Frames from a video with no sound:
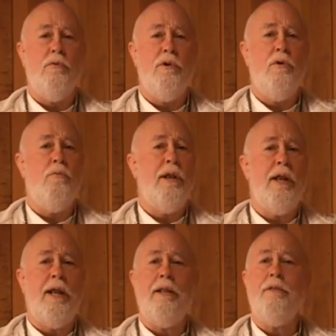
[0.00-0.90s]
We don't
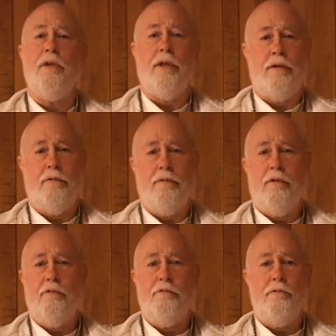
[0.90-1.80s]
want anything
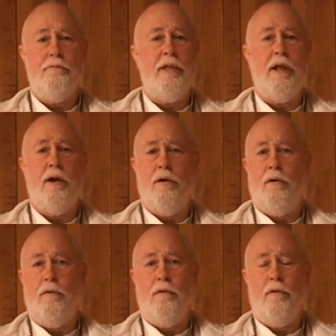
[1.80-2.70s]
from there.